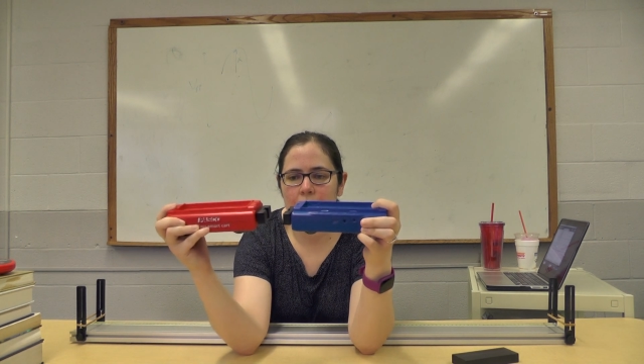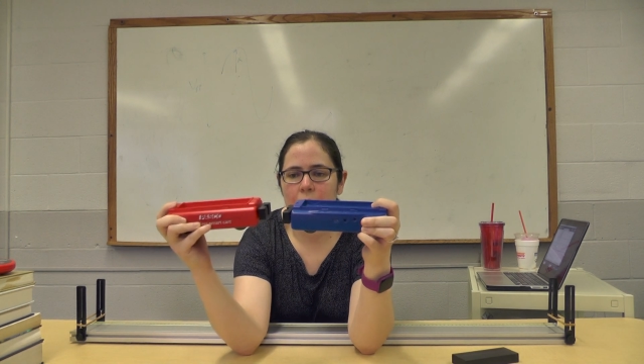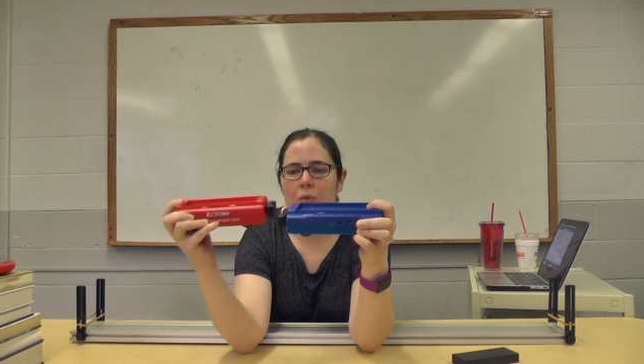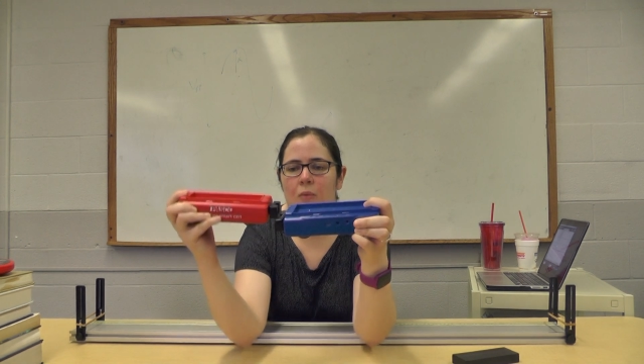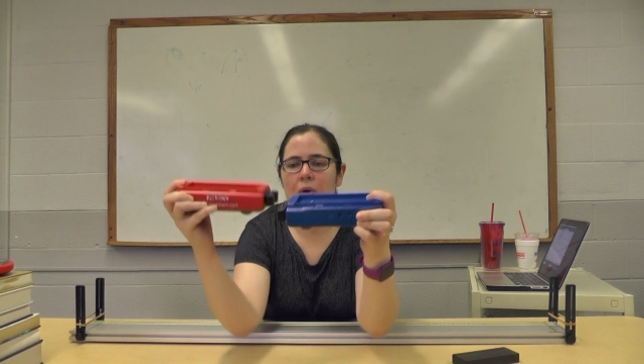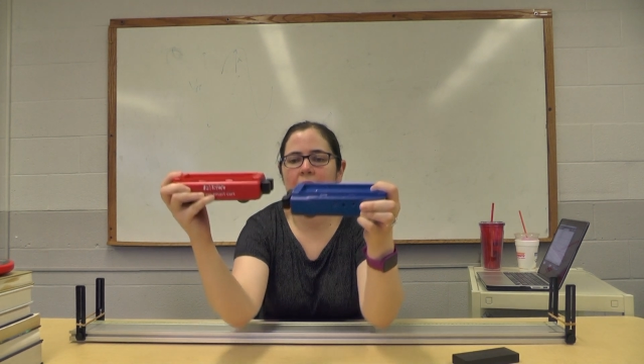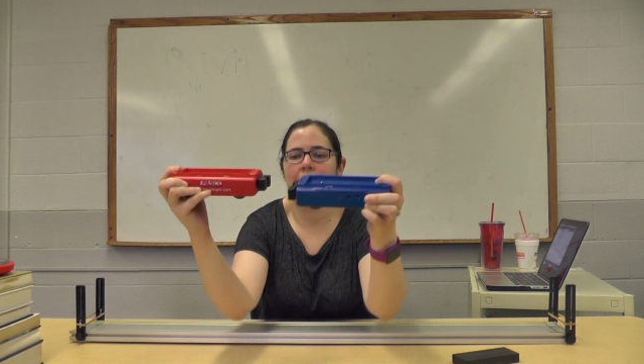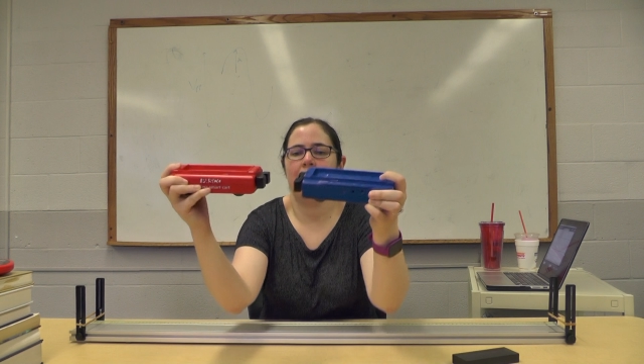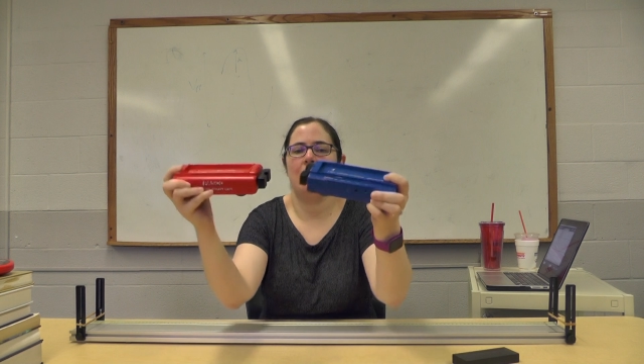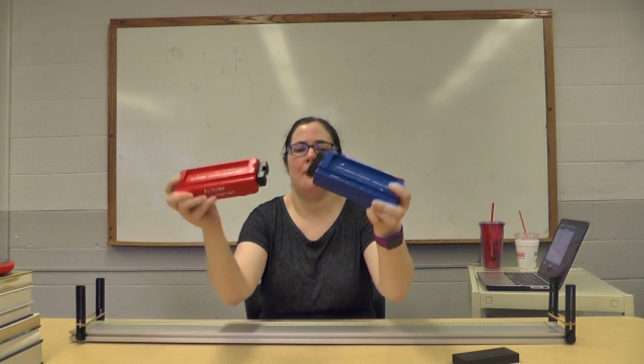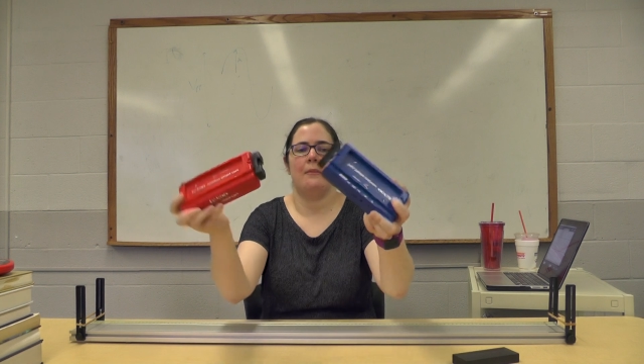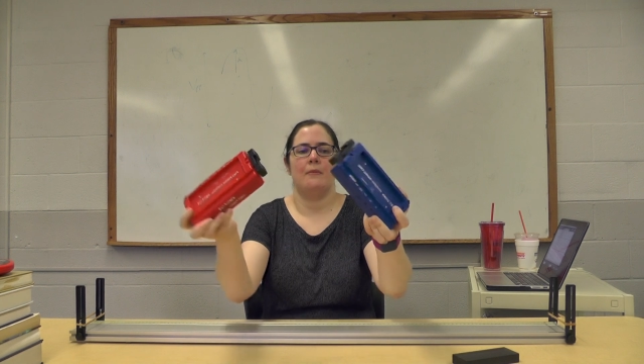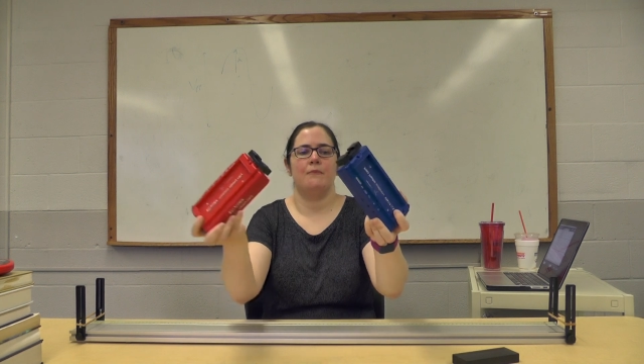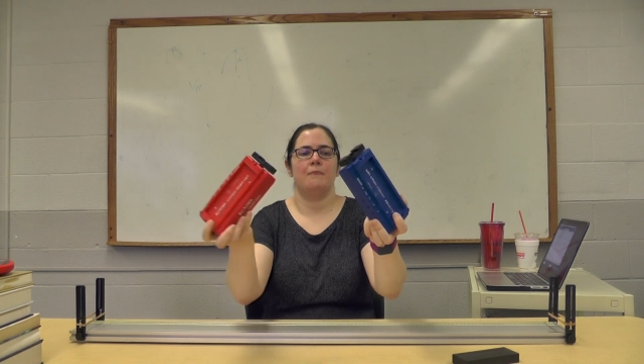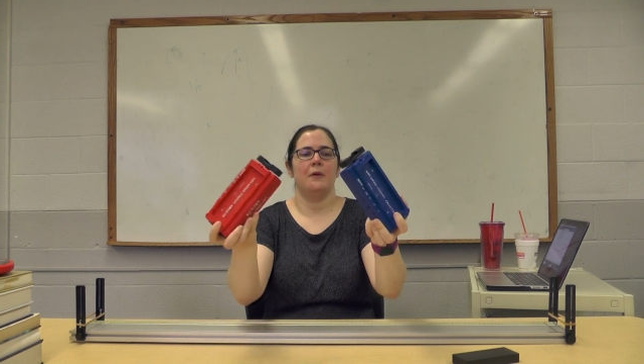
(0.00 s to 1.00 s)
when we have
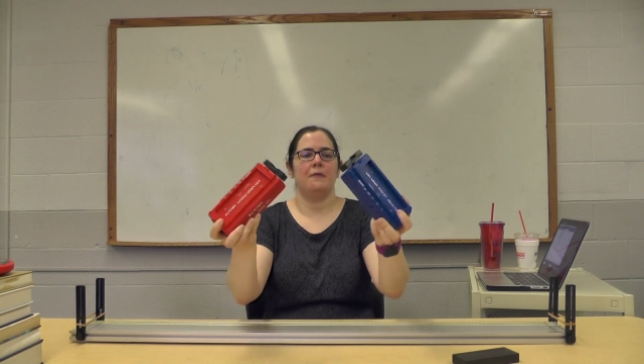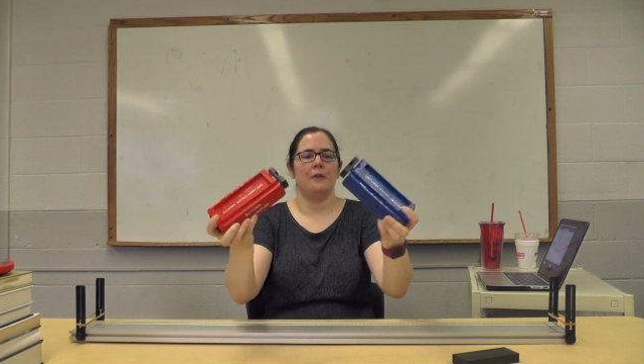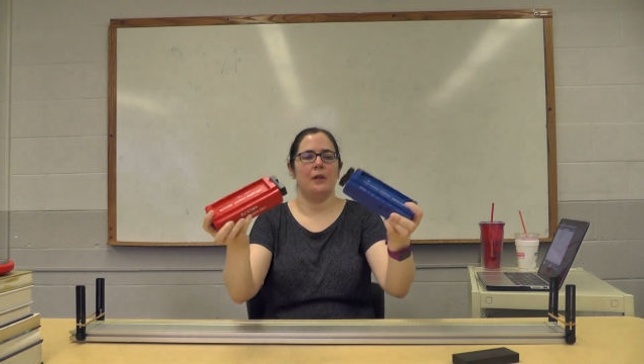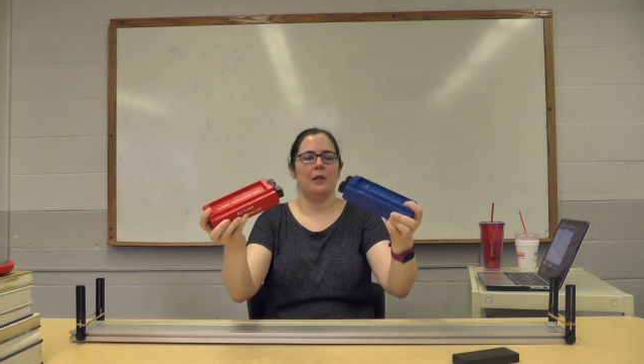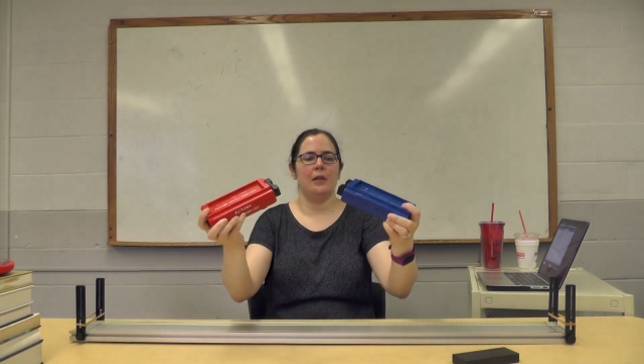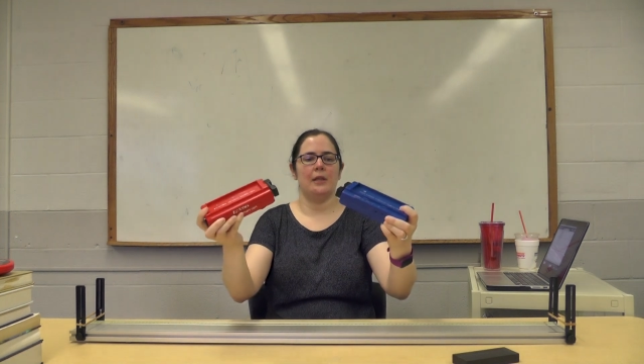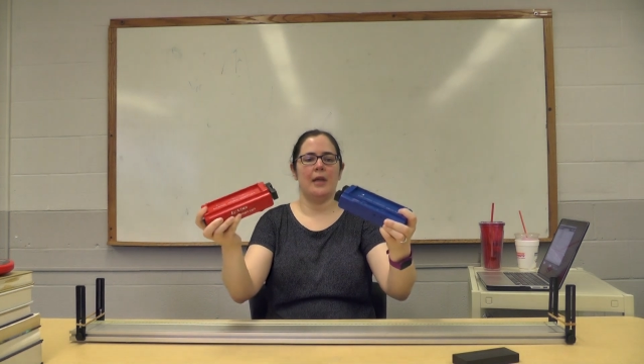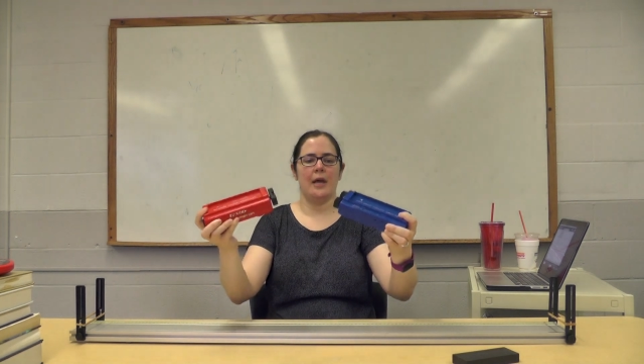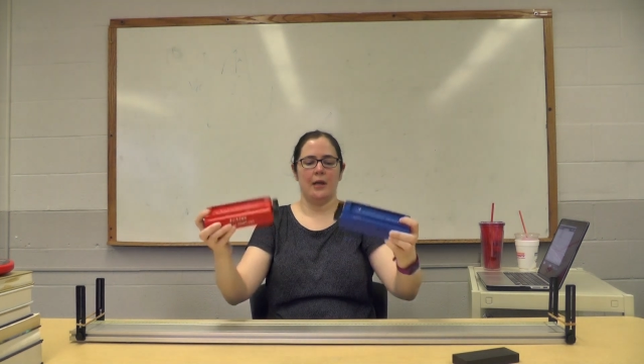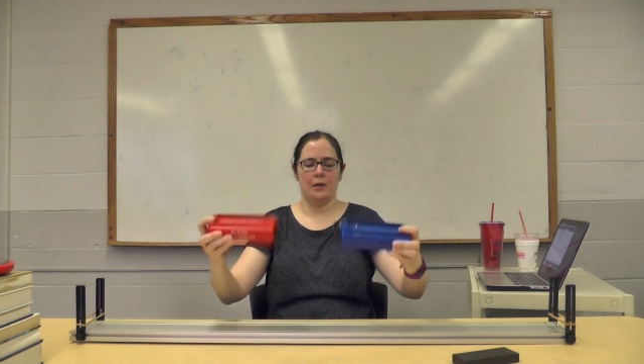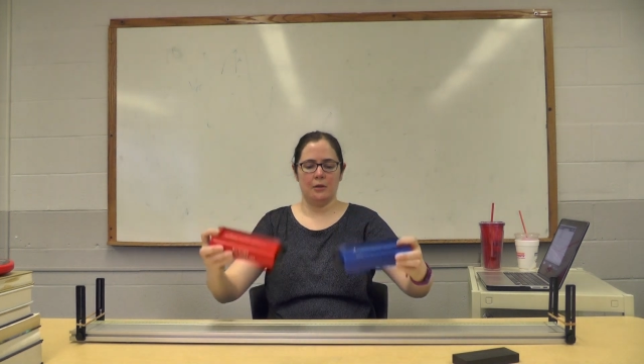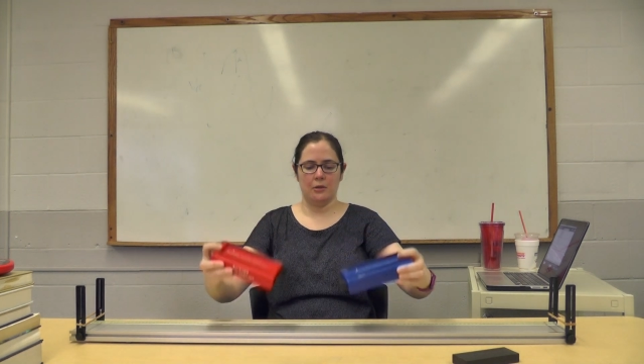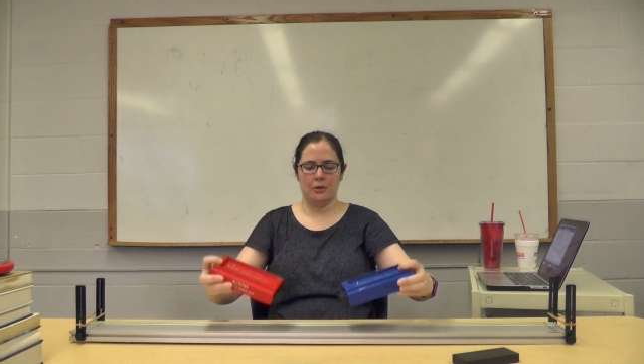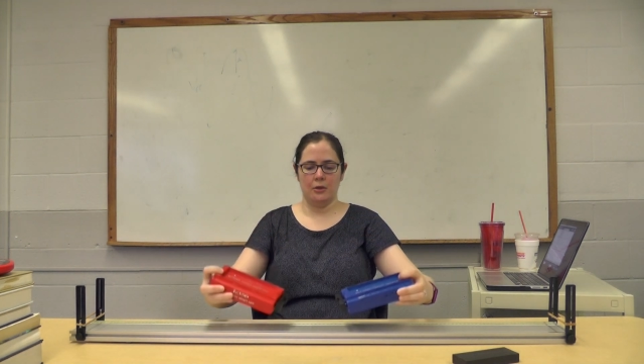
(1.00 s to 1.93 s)
them perfectly aligned,